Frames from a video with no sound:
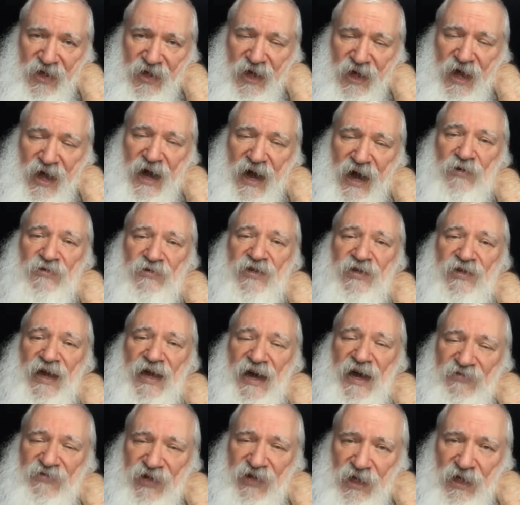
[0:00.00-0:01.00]
how to
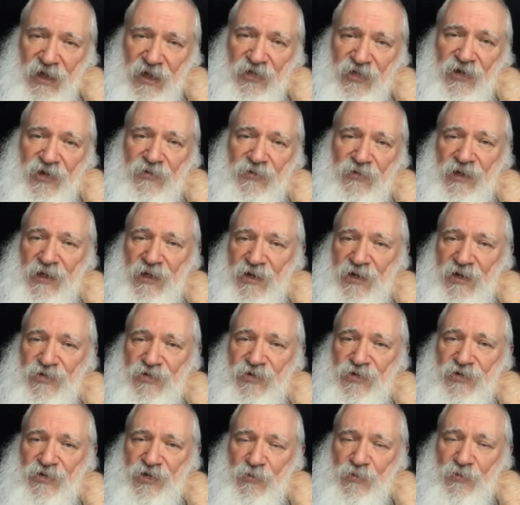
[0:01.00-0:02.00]
have a healthy
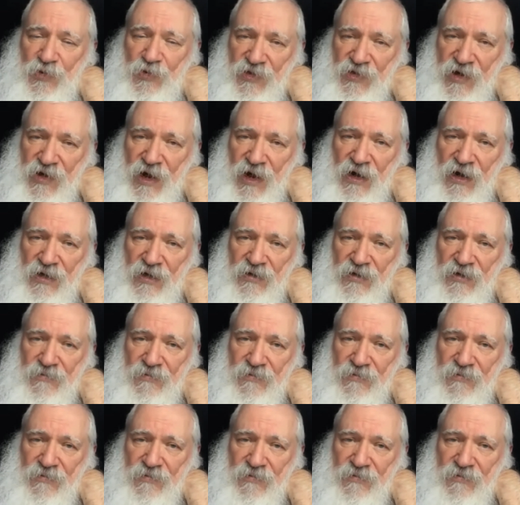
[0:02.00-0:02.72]
relationship with God,